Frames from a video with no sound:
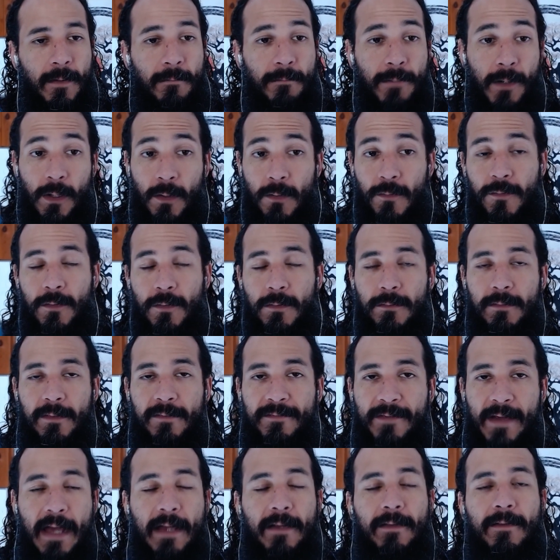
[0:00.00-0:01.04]
but also the
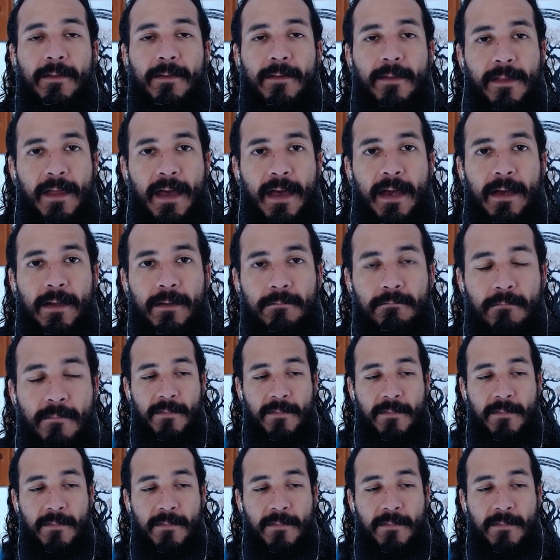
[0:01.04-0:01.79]
fact that